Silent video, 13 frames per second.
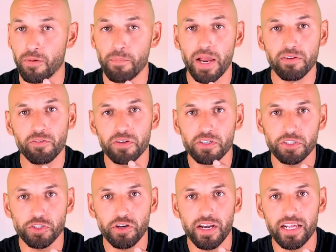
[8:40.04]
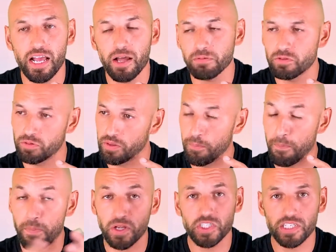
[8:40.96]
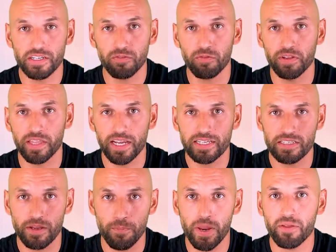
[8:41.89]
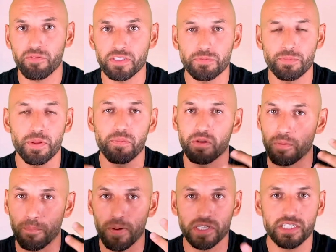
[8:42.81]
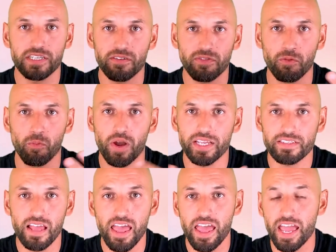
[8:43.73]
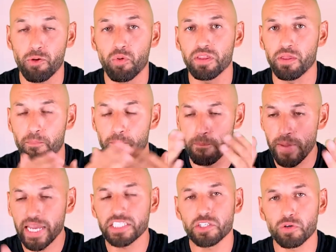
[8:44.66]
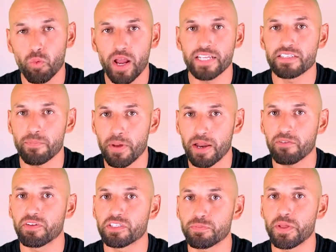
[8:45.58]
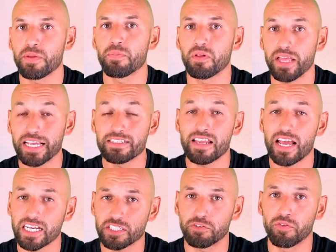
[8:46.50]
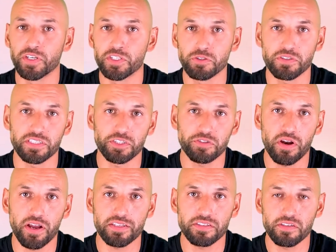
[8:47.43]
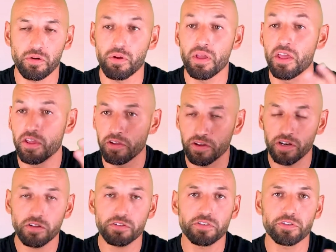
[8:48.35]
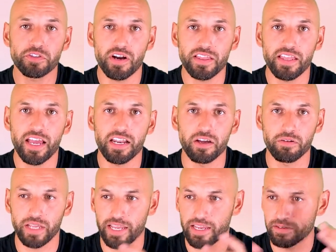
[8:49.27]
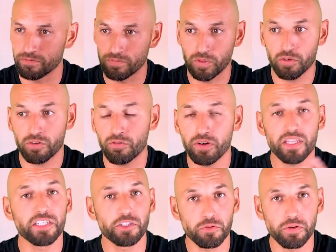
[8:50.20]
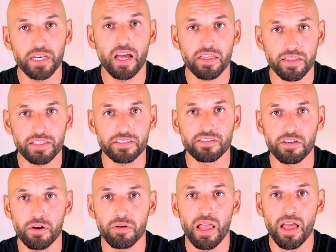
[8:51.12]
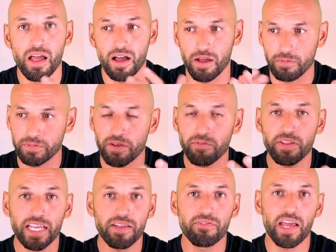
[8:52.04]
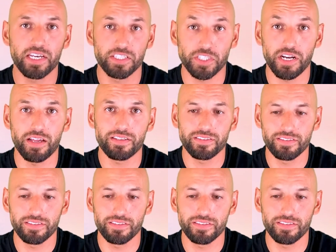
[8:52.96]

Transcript: mindfulness training helps with a bunch of different things. It benefits people in a bunch of different ways. And one of the major ways it benefits people is actually reducing stress. So you can also try that out, and you're really doing nothing. So um, definitely give that a shot.